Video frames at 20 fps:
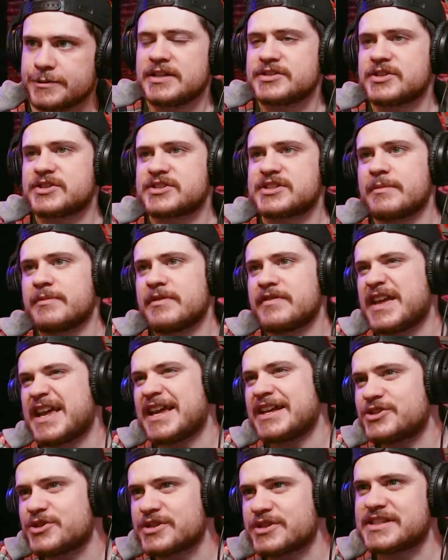So some of the
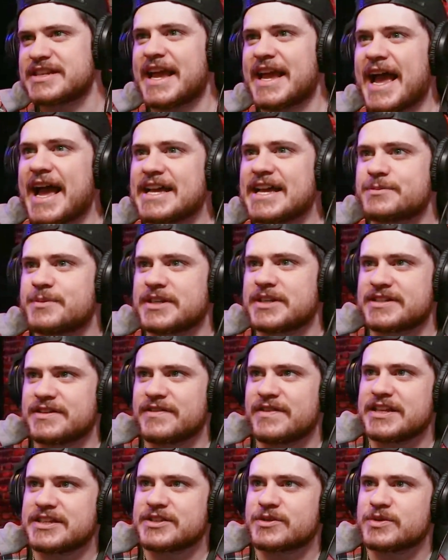interesting aspects of
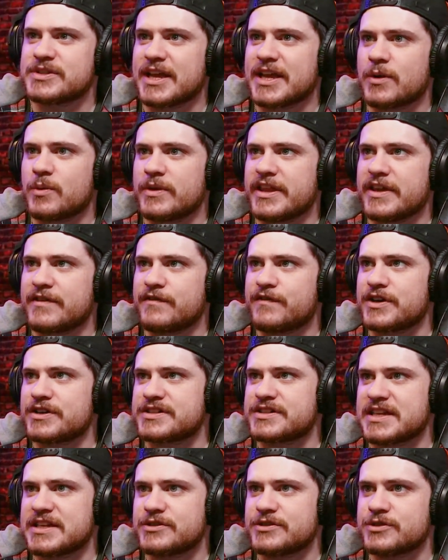this was like when they first
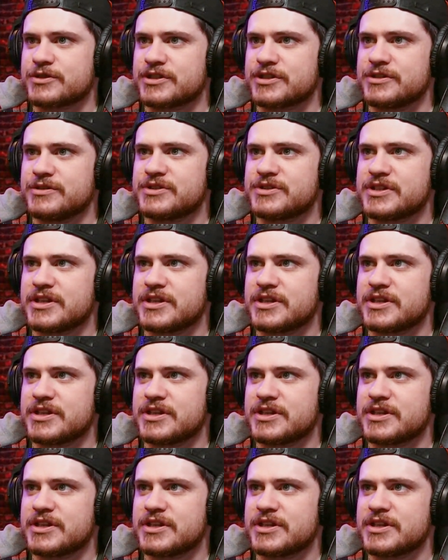introduced,